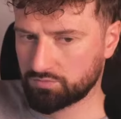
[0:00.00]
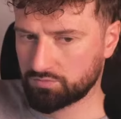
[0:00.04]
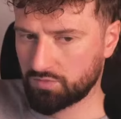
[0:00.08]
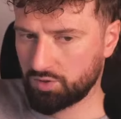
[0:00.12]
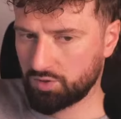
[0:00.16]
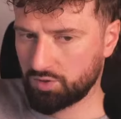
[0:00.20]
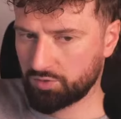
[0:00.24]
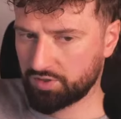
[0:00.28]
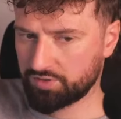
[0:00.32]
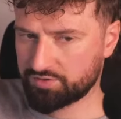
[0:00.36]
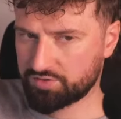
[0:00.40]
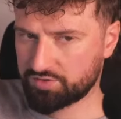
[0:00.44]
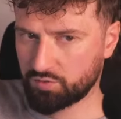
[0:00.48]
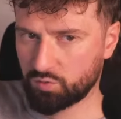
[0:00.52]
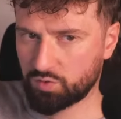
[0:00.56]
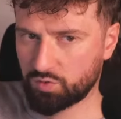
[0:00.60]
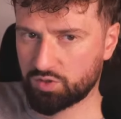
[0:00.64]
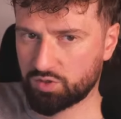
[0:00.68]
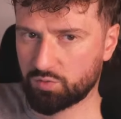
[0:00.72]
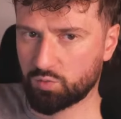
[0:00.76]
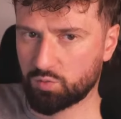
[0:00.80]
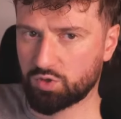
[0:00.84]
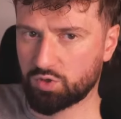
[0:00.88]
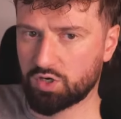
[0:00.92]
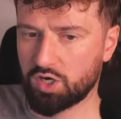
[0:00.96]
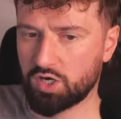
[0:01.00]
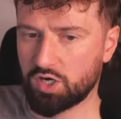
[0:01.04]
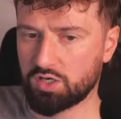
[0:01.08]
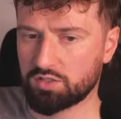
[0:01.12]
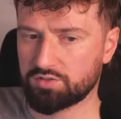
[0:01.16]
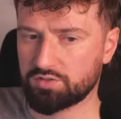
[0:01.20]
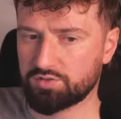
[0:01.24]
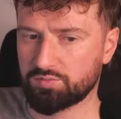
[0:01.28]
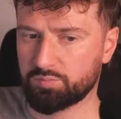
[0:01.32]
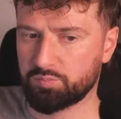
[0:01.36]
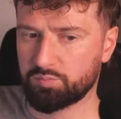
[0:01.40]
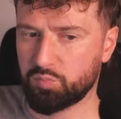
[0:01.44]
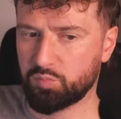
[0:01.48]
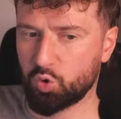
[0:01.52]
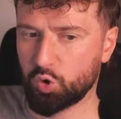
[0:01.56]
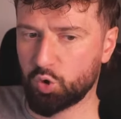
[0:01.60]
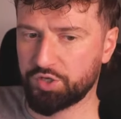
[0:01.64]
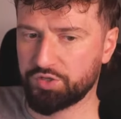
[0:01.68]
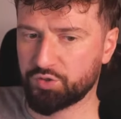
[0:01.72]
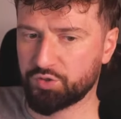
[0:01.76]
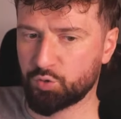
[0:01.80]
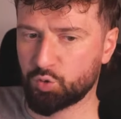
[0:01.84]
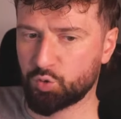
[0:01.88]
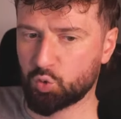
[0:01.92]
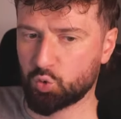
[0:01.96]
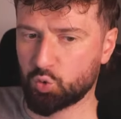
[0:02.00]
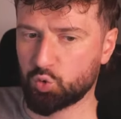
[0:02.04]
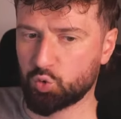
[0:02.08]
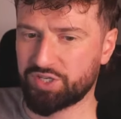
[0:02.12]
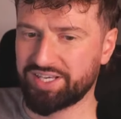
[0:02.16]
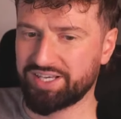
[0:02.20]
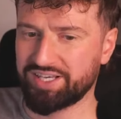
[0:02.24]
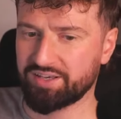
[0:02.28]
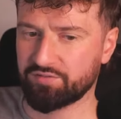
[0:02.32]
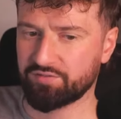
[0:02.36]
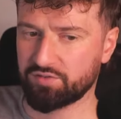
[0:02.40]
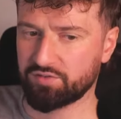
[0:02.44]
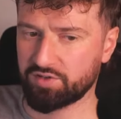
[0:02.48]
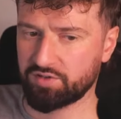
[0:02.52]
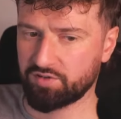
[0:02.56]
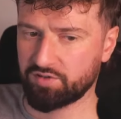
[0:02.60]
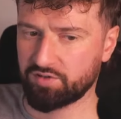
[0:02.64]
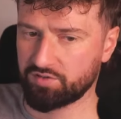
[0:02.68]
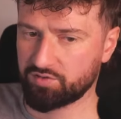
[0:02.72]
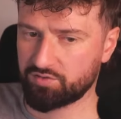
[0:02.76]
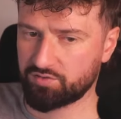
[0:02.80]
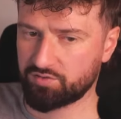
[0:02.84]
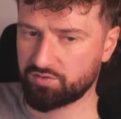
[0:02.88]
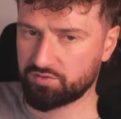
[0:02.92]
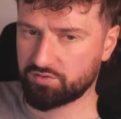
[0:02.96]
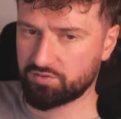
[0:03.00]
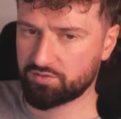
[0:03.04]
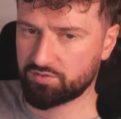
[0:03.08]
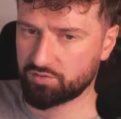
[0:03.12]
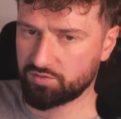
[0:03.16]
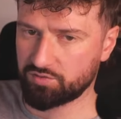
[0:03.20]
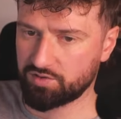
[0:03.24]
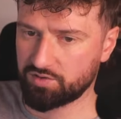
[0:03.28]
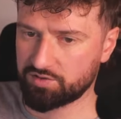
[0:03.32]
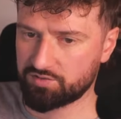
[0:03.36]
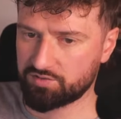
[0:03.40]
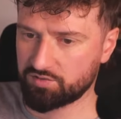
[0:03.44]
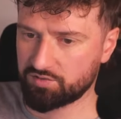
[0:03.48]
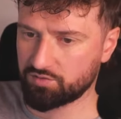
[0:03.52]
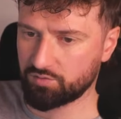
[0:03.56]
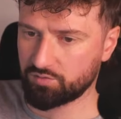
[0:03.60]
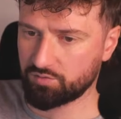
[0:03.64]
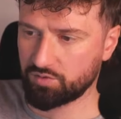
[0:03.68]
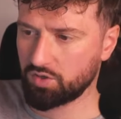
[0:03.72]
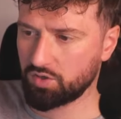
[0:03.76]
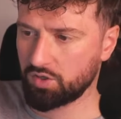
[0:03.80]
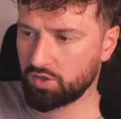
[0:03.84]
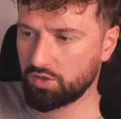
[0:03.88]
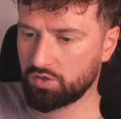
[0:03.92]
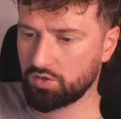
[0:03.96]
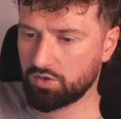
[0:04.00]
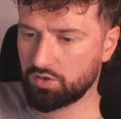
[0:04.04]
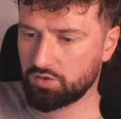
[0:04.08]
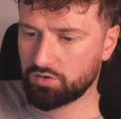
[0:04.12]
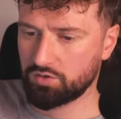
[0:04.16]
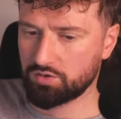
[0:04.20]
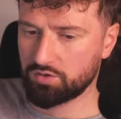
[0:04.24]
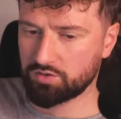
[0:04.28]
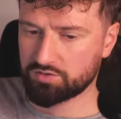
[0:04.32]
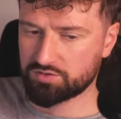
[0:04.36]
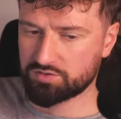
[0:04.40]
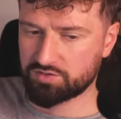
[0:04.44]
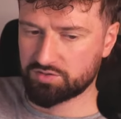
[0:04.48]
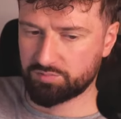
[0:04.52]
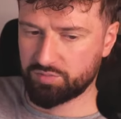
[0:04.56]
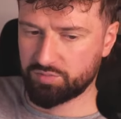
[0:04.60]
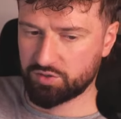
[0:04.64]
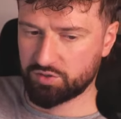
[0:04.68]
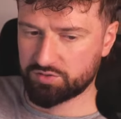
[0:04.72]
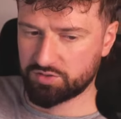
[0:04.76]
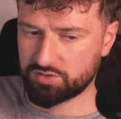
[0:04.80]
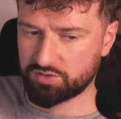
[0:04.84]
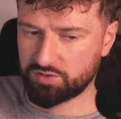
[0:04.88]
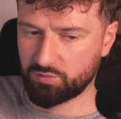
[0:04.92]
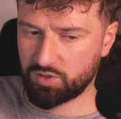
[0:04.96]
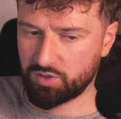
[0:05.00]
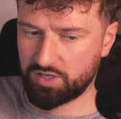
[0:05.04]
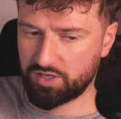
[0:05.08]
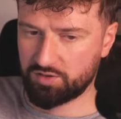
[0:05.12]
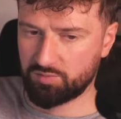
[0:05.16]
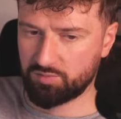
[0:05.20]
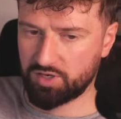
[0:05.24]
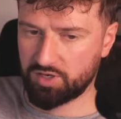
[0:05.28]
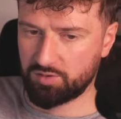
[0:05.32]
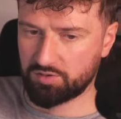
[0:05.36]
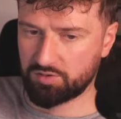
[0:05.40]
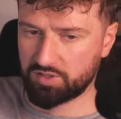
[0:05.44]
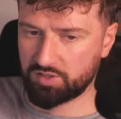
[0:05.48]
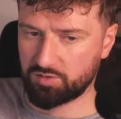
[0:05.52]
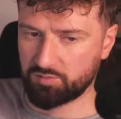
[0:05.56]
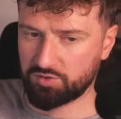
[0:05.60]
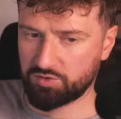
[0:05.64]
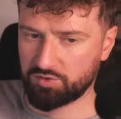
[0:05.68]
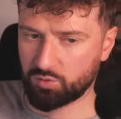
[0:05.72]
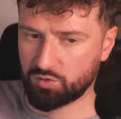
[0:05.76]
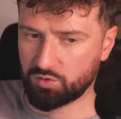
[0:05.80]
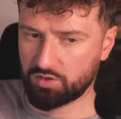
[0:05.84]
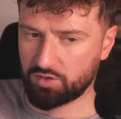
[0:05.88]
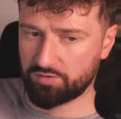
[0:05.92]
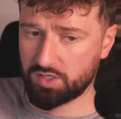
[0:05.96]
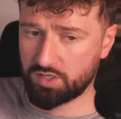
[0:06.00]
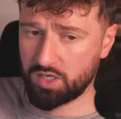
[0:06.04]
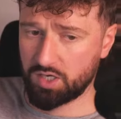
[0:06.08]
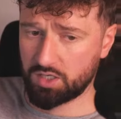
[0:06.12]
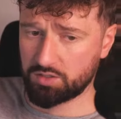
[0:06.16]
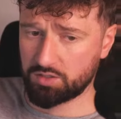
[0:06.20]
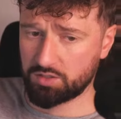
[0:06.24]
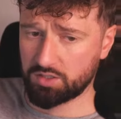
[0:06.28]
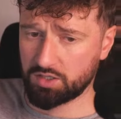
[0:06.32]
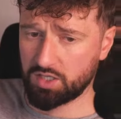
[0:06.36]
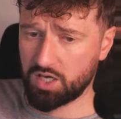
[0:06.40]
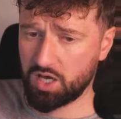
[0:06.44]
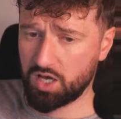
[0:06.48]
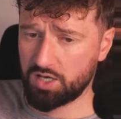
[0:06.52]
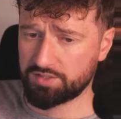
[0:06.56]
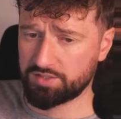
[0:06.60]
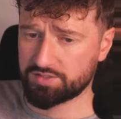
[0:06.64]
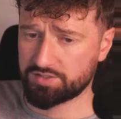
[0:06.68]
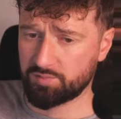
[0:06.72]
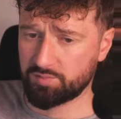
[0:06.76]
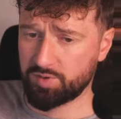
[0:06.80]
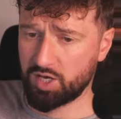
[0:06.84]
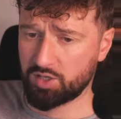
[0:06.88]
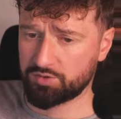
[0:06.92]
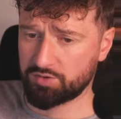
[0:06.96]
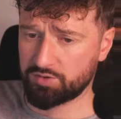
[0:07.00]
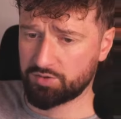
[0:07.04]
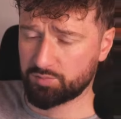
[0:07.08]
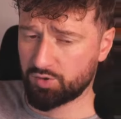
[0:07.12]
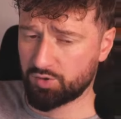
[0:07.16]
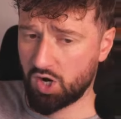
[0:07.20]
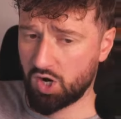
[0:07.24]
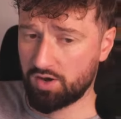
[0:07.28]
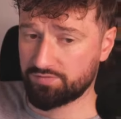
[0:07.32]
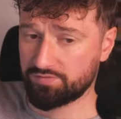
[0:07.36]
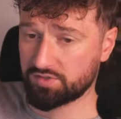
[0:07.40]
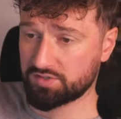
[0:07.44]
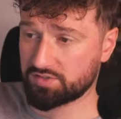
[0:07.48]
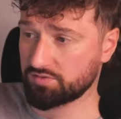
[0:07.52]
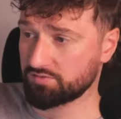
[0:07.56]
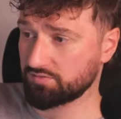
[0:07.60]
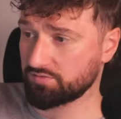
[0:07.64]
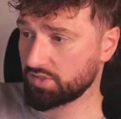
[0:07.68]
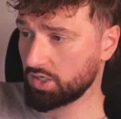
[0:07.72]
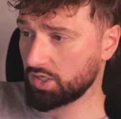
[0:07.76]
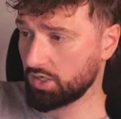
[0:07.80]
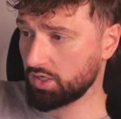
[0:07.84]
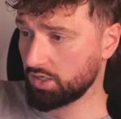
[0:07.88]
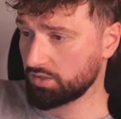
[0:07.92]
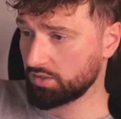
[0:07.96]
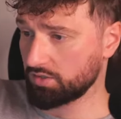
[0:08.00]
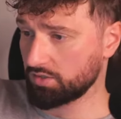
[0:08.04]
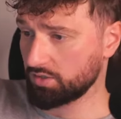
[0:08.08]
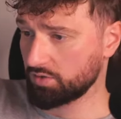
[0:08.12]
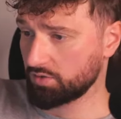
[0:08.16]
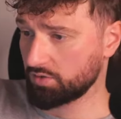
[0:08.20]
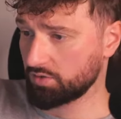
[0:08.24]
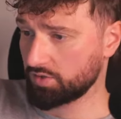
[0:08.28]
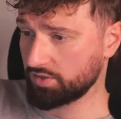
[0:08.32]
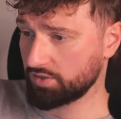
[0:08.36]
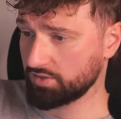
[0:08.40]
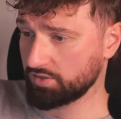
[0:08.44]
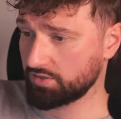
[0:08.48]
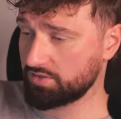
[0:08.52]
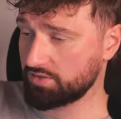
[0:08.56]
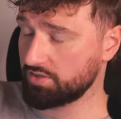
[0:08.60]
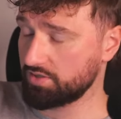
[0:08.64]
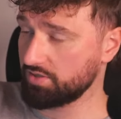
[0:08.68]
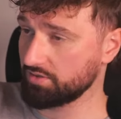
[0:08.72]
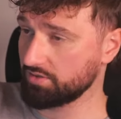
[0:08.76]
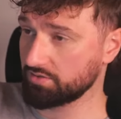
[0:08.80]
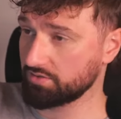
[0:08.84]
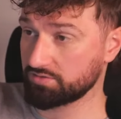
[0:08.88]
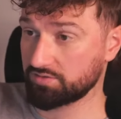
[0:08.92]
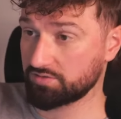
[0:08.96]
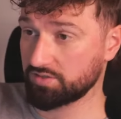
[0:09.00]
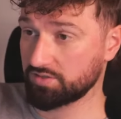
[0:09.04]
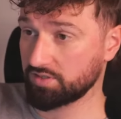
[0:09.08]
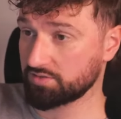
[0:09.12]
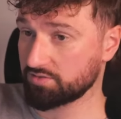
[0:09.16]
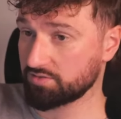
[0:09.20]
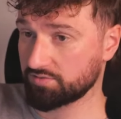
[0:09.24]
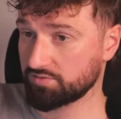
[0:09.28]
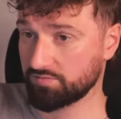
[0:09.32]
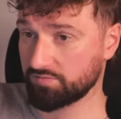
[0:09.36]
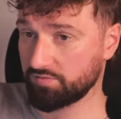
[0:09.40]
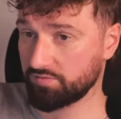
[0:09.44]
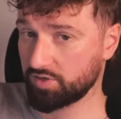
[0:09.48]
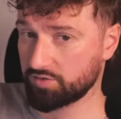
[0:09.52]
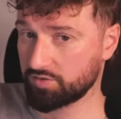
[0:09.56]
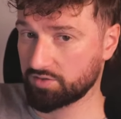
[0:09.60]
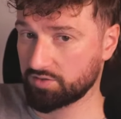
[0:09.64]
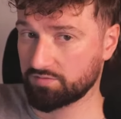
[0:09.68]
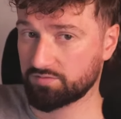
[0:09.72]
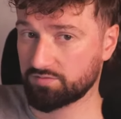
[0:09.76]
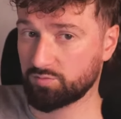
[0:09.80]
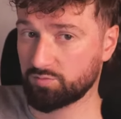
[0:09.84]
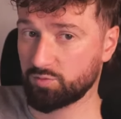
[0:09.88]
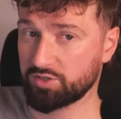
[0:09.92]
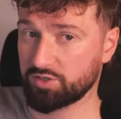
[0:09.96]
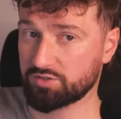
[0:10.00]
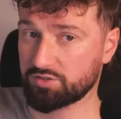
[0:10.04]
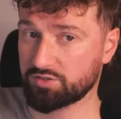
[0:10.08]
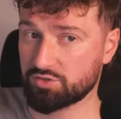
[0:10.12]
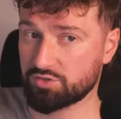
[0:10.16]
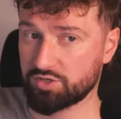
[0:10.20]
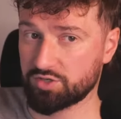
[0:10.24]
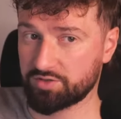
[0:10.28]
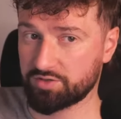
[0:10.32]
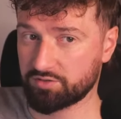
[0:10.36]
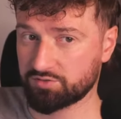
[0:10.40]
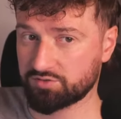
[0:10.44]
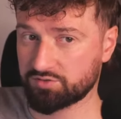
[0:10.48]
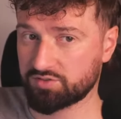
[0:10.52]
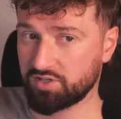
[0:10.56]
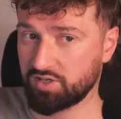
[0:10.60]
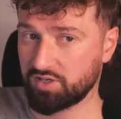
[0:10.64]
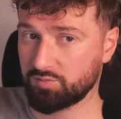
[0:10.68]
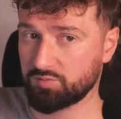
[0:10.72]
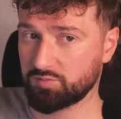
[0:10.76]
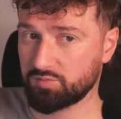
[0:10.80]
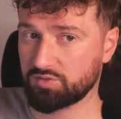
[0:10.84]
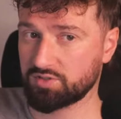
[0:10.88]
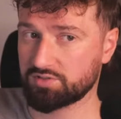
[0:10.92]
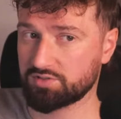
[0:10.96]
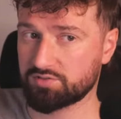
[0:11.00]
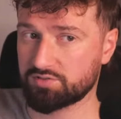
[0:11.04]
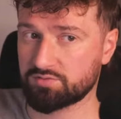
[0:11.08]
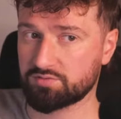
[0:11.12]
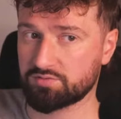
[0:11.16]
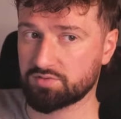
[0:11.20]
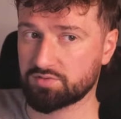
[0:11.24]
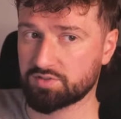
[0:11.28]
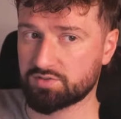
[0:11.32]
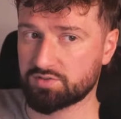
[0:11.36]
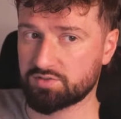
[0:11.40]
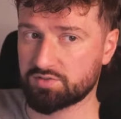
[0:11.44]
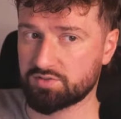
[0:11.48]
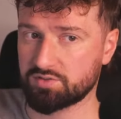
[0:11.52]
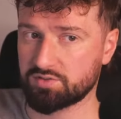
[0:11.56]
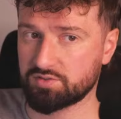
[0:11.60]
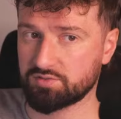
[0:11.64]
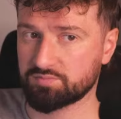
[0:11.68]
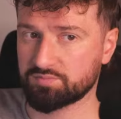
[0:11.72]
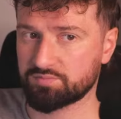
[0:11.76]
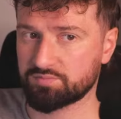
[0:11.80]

Okay, so we're on point 3 of his. So this is supposedly why the Bible can't be the word of God. Lies about the prophets of God. Okay, that's very weird general statement. Let's see.